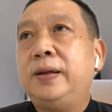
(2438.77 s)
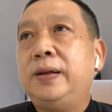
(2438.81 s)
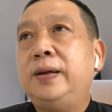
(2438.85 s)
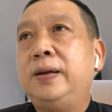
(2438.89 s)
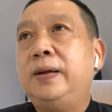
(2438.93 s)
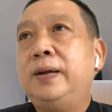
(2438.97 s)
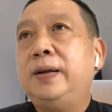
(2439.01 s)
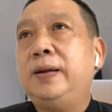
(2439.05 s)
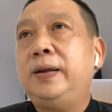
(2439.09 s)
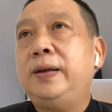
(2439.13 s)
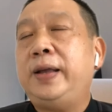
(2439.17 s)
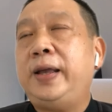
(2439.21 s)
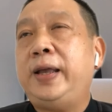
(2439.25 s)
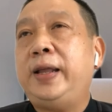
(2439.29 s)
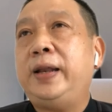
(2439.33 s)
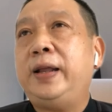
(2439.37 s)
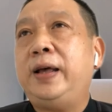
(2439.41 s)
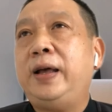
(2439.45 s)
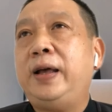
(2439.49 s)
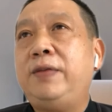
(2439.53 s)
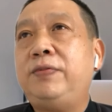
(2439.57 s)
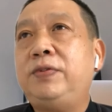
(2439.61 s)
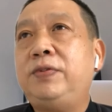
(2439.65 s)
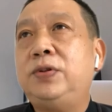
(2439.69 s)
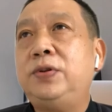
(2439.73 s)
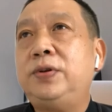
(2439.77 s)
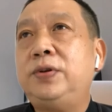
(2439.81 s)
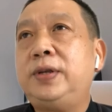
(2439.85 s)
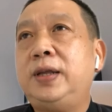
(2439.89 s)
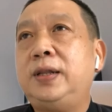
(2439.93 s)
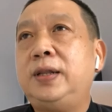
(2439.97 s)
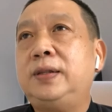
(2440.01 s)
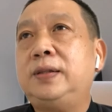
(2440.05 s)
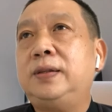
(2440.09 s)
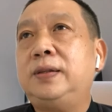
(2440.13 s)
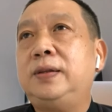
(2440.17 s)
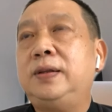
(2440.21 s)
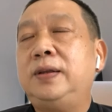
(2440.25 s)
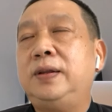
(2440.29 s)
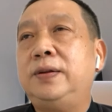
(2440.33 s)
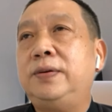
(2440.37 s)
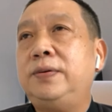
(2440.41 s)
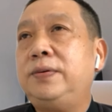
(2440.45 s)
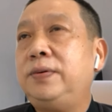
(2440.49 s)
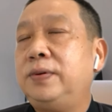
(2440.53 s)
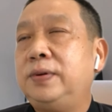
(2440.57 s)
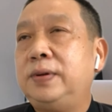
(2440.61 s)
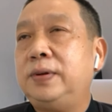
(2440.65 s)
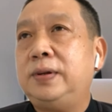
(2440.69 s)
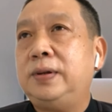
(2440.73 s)
uh, and I have to look at you
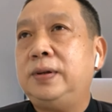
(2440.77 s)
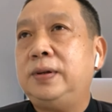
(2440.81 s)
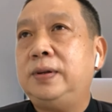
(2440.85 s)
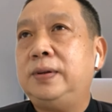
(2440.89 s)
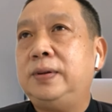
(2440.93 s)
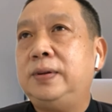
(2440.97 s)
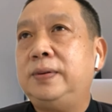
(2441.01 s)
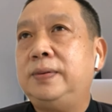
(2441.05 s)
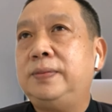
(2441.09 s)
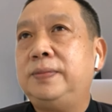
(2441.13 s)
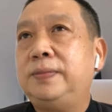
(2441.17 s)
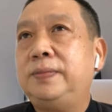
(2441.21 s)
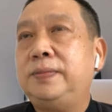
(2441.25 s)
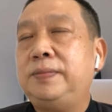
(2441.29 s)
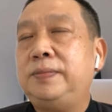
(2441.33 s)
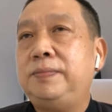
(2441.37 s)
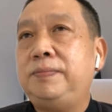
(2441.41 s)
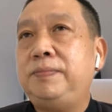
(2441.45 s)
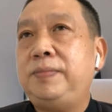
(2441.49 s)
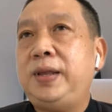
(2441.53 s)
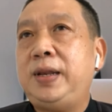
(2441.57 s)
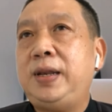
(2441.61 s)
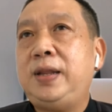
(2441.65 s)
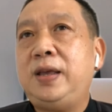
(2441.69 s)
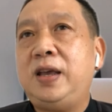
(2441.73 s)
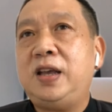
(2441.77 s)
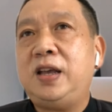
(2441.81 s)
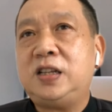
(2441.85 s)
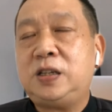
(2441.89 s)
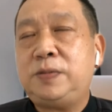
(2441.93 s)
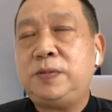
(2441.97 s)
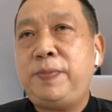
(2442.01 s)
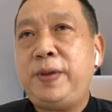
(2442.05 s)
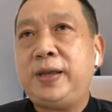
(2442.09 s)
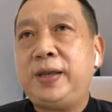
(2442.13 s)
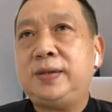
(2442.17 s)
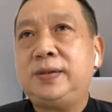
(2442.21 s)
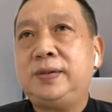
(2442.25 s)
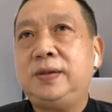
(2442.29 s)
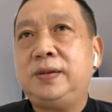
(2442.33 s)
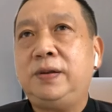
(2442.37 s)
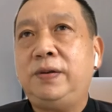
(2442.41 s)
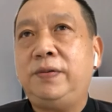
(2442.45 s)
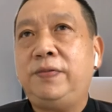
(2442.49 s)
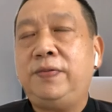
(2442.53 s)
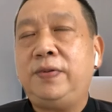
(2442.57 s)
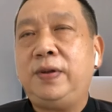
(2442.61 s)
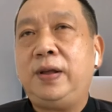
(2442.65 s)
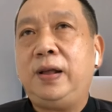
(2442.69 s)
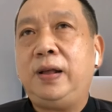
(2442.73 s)
know uh, many aspects
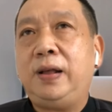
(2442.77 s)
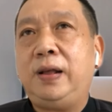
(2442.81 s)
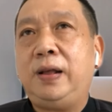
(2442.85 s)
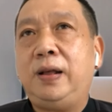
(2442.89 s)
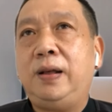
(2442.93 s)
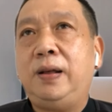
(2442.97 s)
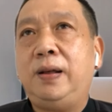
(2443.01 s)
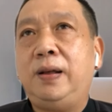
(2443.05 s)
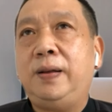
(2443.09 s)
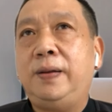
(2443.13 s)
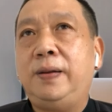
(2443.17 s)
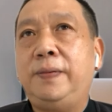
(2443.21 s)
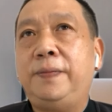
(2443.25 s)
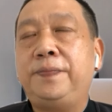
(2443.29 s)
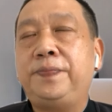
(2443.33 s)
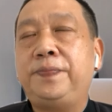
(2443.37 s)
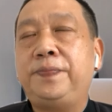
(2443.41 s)
of uh,